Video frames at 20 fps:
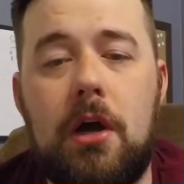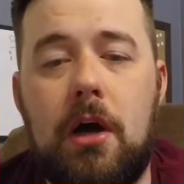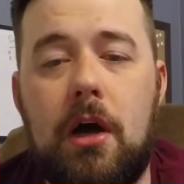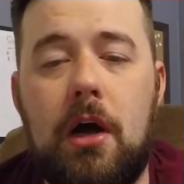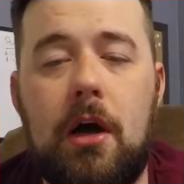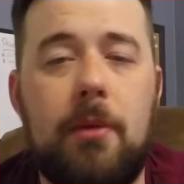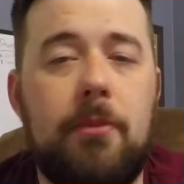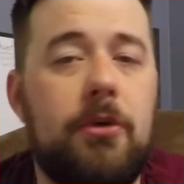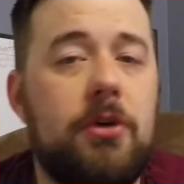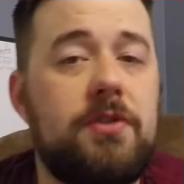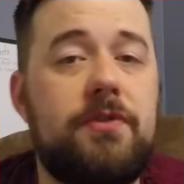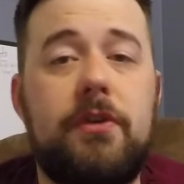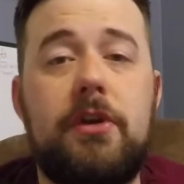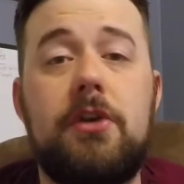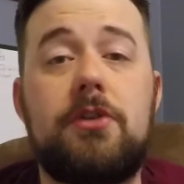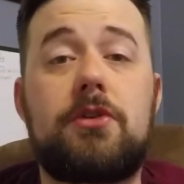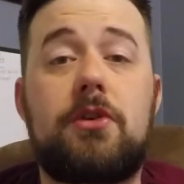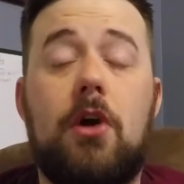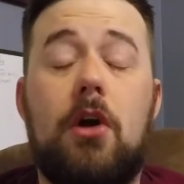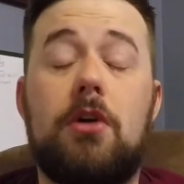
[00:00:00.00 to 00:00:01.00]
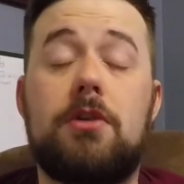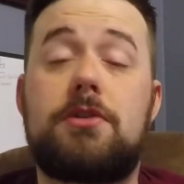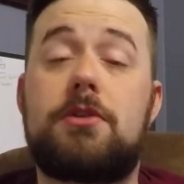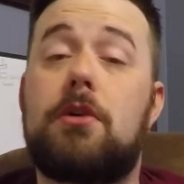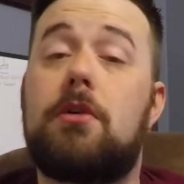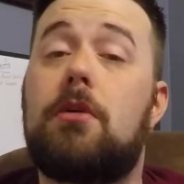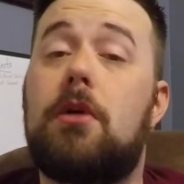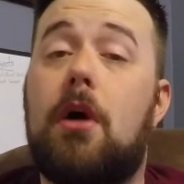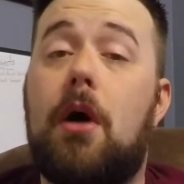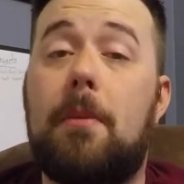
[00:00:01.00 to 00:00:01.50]
Those videos are
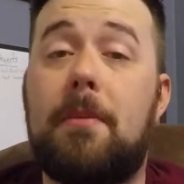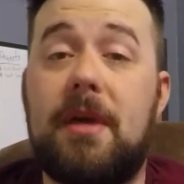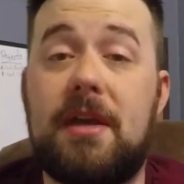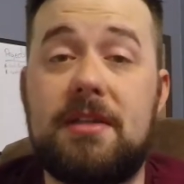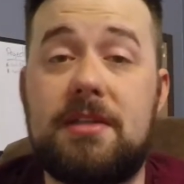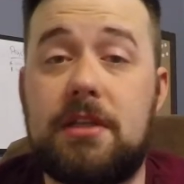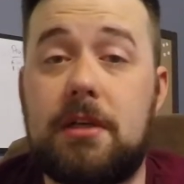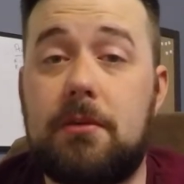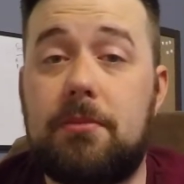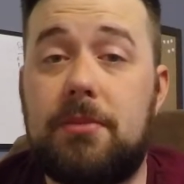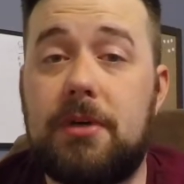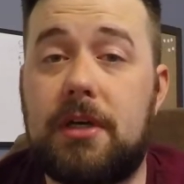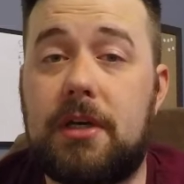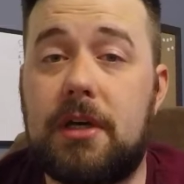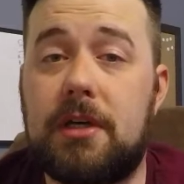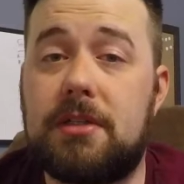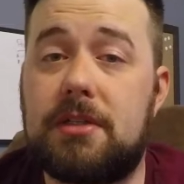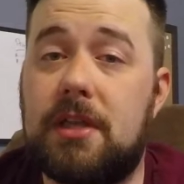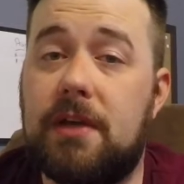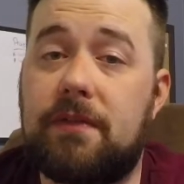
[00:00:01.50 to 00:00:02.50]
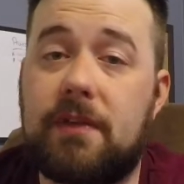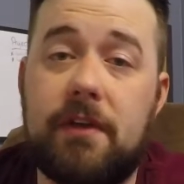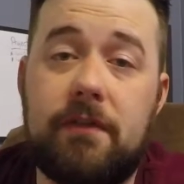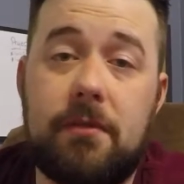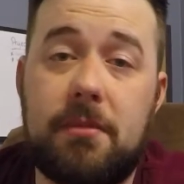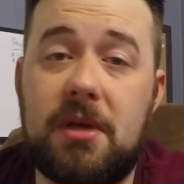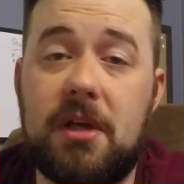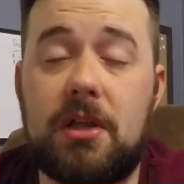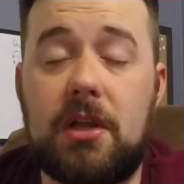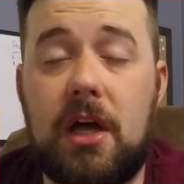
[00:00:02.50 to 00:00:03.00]
also amazing because they've
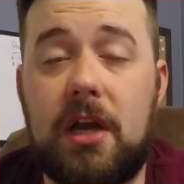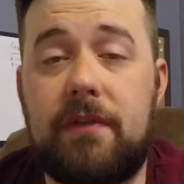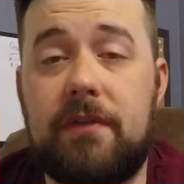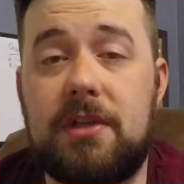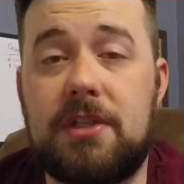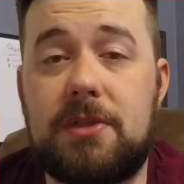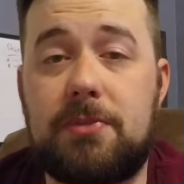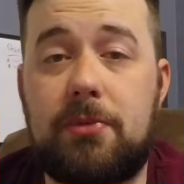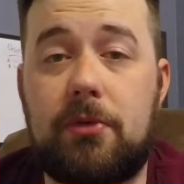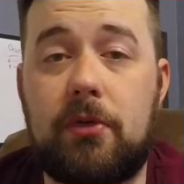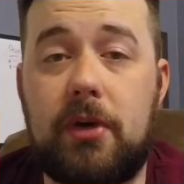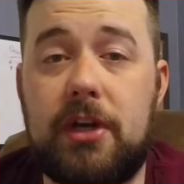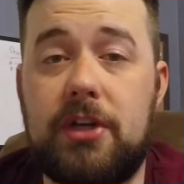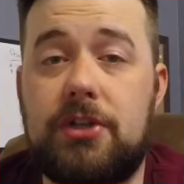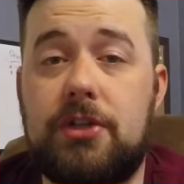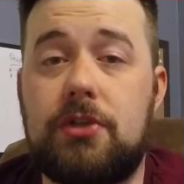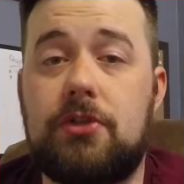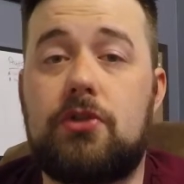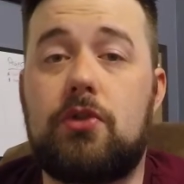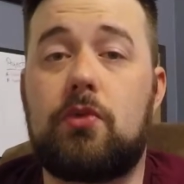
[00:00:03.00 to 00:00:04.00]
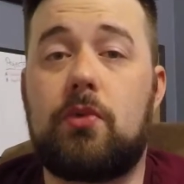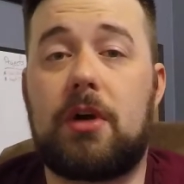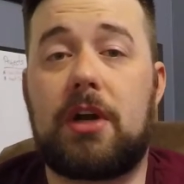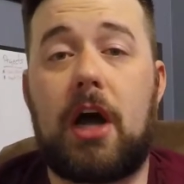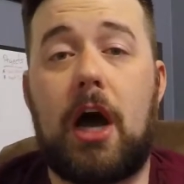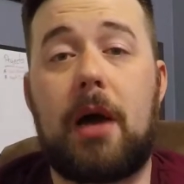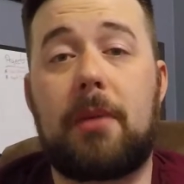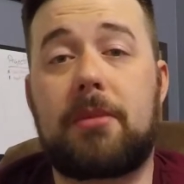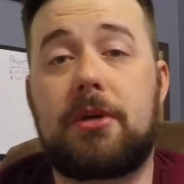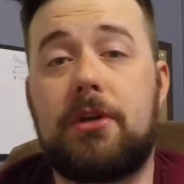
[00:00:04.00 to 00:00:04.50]
given me a lot of inspiration to what
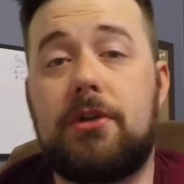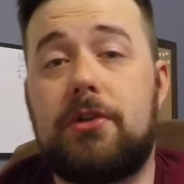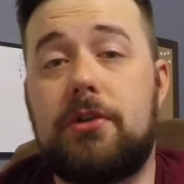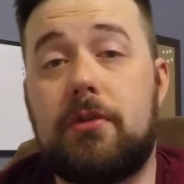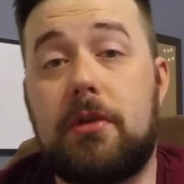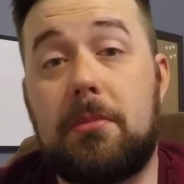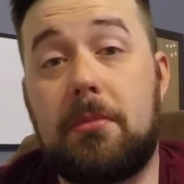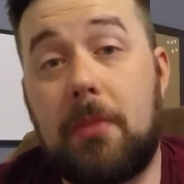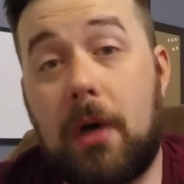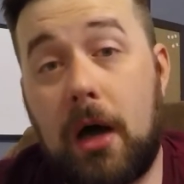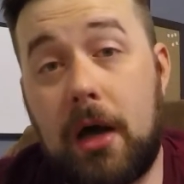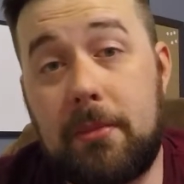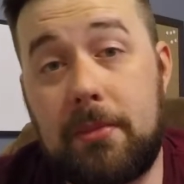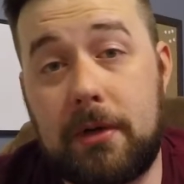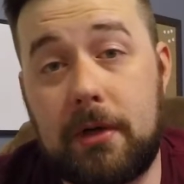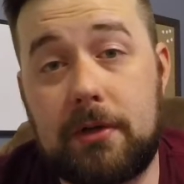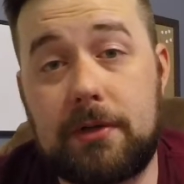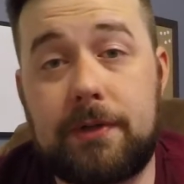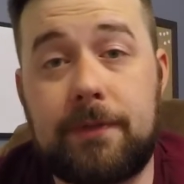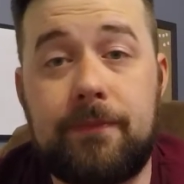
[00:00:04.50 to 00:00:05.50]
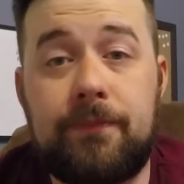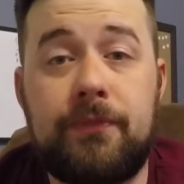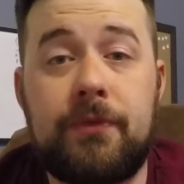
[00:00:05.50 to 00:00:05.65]
I'm going to do in my build.